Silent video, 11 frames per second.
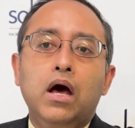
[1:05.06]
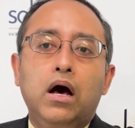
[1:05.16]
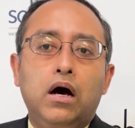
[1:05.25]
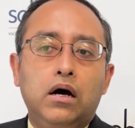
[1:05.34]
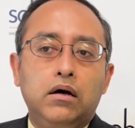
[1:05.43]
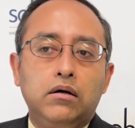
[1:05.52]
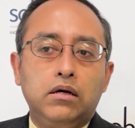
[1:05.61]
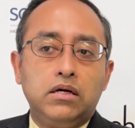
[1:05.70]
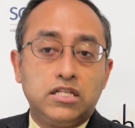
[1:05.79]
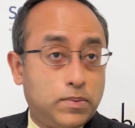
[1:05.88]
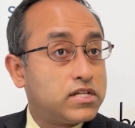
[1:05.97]

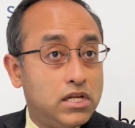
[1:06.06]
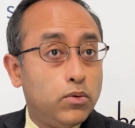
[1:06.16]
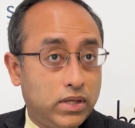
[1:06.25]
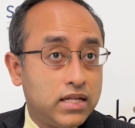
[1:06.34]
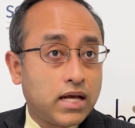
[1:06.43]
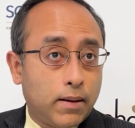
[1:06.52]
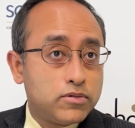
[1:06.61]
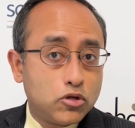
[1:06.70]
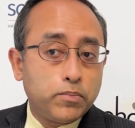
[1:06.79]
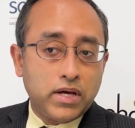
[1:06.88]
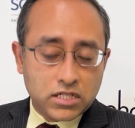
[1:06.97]
especially when it comes
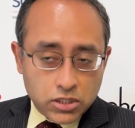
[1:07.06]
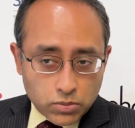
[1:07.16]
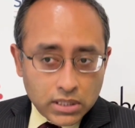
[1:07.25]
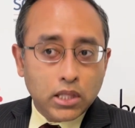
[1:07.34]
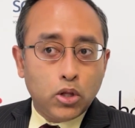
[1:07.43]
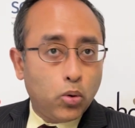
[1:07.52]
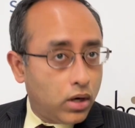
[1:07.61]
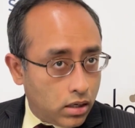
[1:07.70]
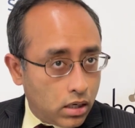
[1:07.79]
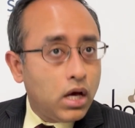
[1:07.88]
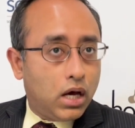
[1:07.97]
to patients with
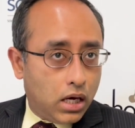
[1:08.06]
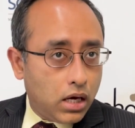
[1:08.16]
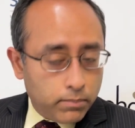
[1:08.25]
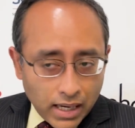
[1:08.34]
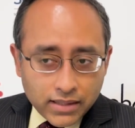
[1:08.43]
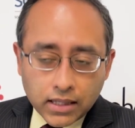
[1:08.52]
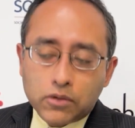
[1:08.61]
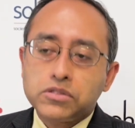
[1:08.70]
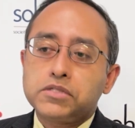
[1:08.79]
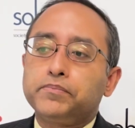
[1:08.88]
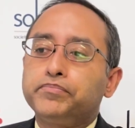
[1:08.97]
lower blood counts.
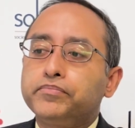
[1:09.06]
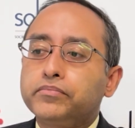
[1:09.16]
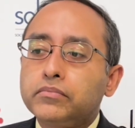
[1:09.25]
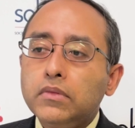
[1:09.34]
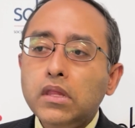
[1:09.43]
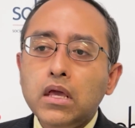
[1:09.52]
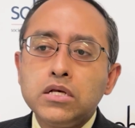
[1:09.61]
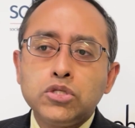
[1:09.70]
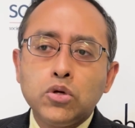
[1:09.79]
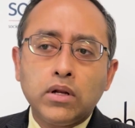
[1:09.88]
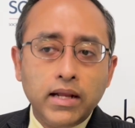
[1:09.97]

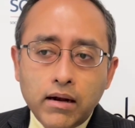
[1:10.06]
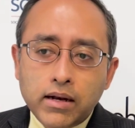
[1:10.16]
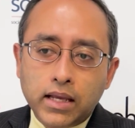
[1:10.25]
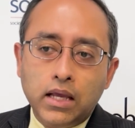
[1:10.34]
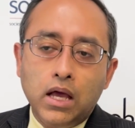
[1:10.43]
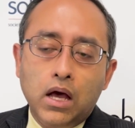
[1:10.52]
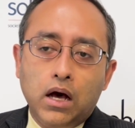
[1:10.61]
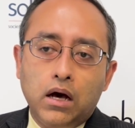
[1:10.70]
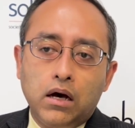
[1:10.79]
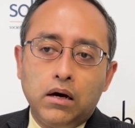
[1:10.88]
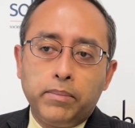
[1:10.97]
So clearly,
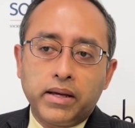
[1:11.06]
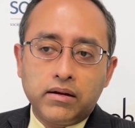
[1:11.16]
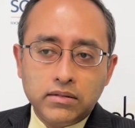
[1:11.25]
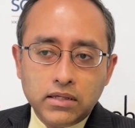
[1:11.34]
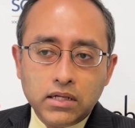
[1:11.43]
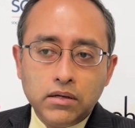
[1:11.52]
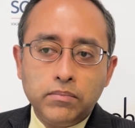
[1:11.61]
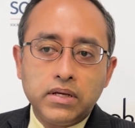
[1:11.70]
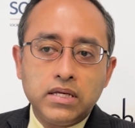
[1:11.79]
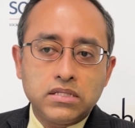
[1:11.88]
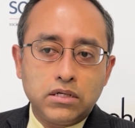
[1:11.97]
Pacritinib
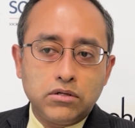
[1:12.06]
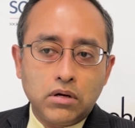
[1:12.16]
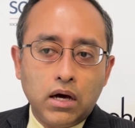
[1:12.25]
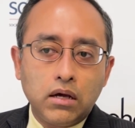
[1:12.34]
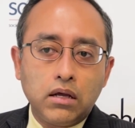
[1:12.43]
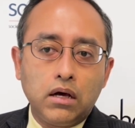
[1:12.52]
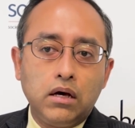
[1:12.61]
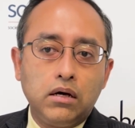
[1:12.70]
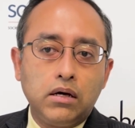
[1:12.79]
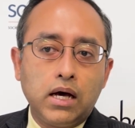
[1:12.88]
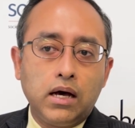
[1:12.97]
is a drug,
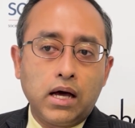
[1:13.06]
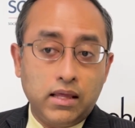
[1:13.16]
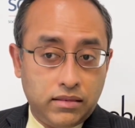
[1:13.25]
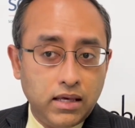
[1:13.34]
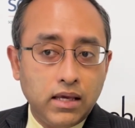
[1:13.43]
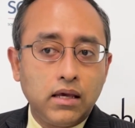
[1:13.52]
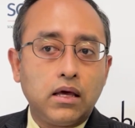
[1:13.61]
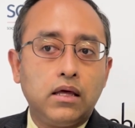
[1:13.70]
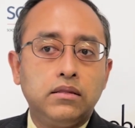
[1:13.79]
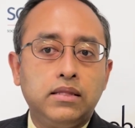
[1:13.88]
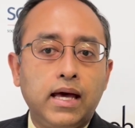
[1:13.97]
I think,
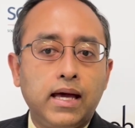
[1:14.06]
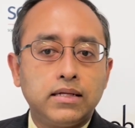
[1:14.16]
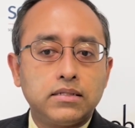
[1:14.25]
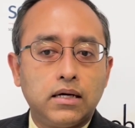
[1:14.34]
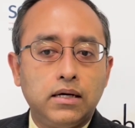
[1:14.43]
that